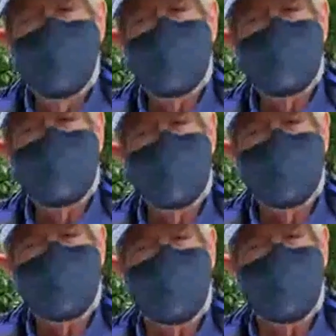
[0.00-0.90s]
producing
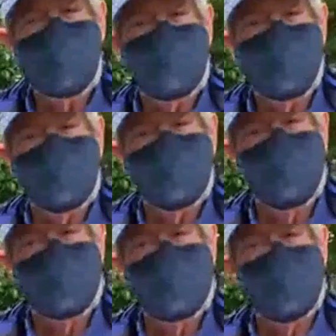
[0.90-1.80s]
less waste
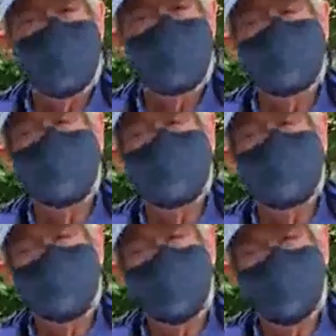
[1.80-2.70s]
and making a
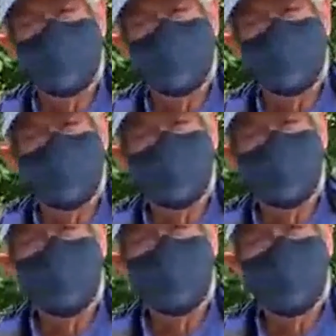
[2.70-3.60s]
useful product
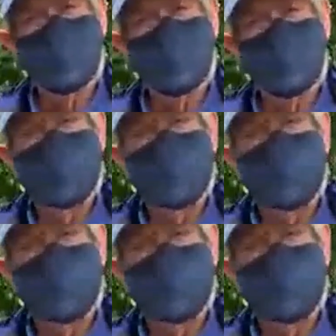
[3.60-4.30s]
out of it